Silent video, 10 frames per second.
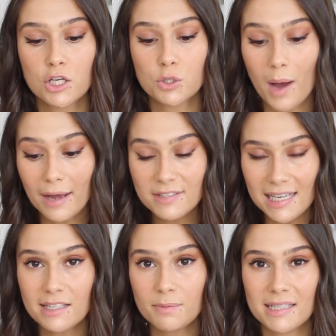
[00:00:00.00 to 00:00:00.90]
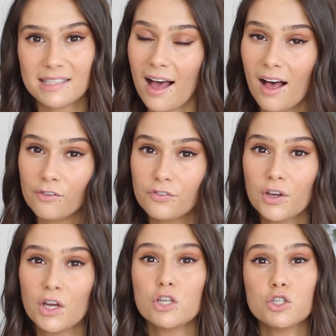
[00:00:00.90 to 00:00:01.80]
So I've said to myself,
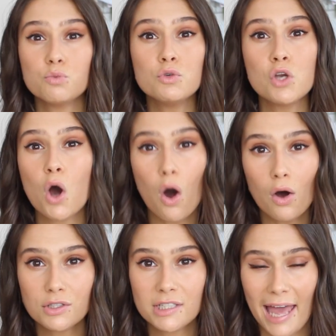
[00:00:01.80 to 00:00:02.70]
do not,